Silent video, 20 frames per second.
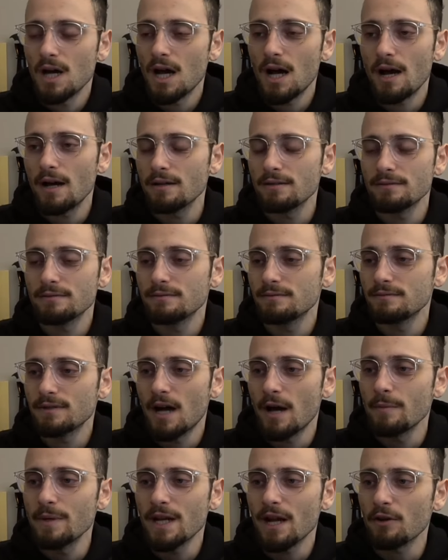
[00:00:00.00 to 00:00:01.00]
I,
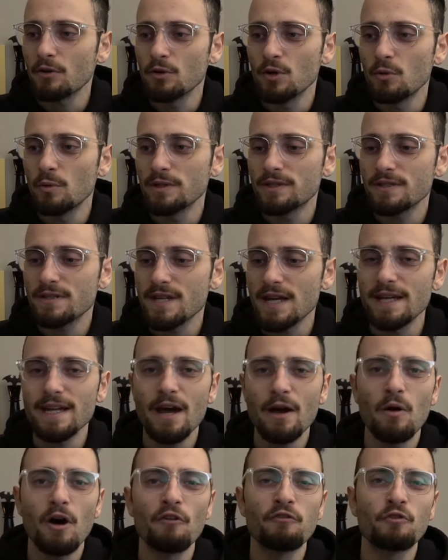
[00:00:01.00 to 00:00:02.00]
I mean, I don't know what to say.
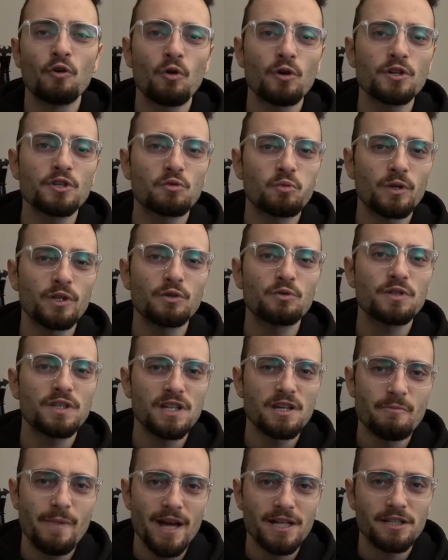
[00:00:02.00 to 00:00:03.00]
Now, of course, when you
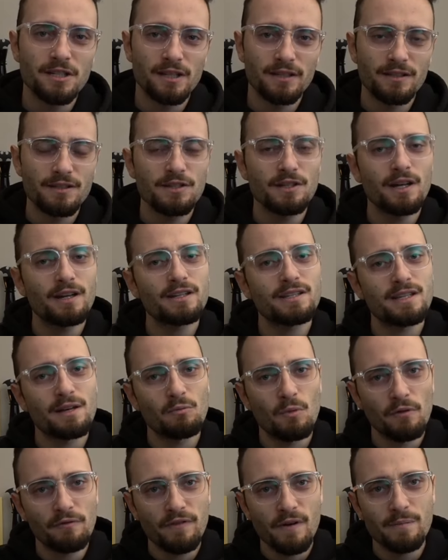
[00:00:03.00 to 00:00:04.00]
see a match like this, you got to say,
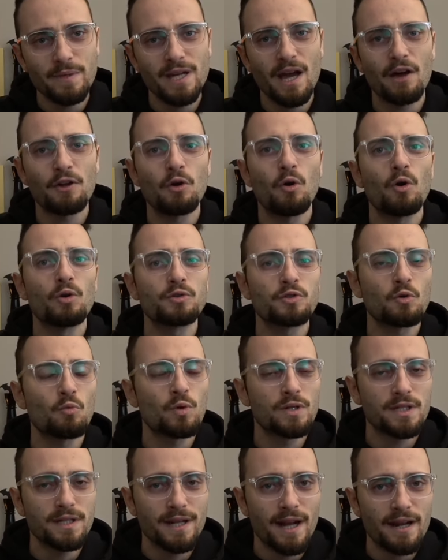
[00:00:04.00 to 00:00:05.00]
well, Fabiano also
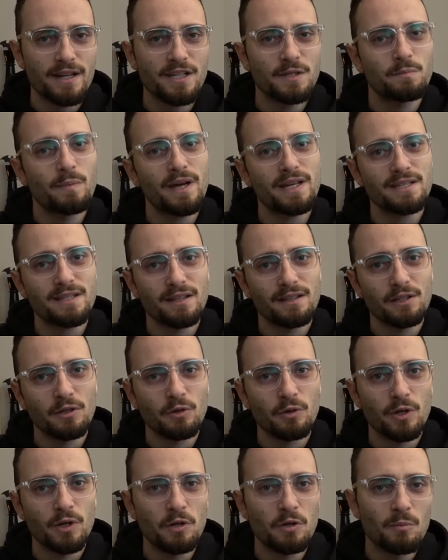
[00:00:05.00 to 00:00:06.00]
wasn't at his best at the
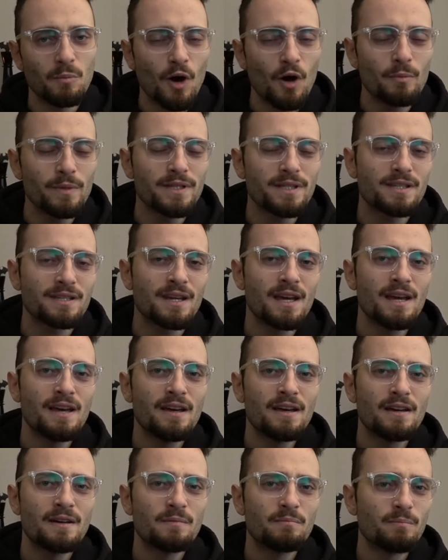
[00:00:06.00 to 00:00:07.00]
critical moments.
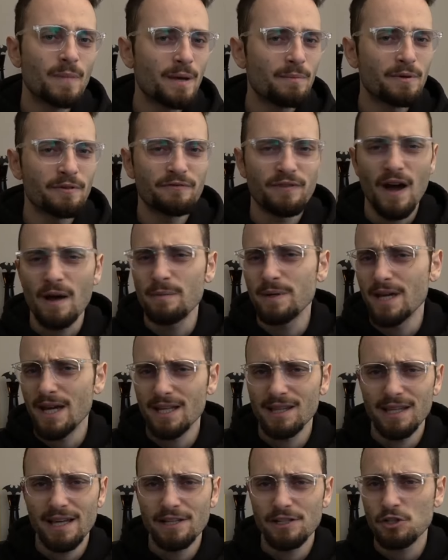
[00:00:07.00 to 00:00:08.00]
Maybe Fabi
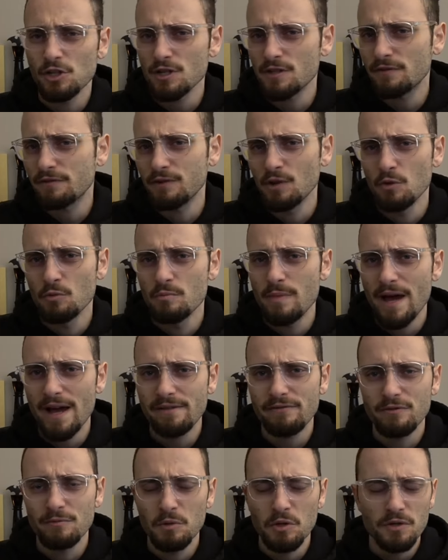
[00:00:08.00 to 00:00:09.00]
had, like, just flown
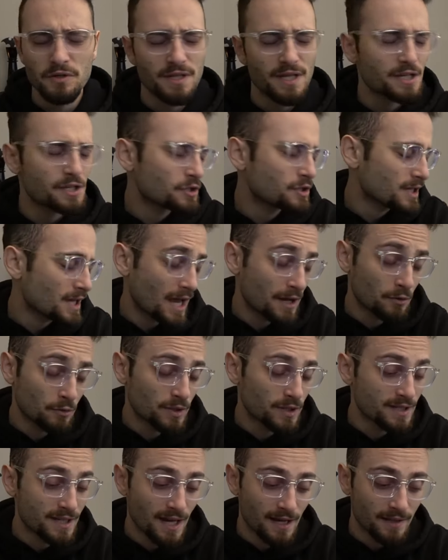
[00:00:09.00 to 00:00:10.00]
back from Los Angeles. I
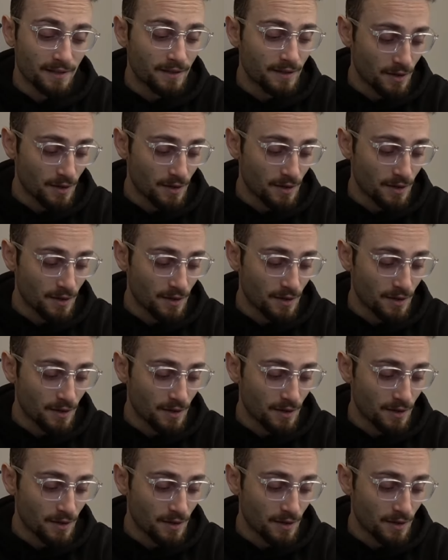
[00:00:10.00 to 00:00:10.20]
don't exactly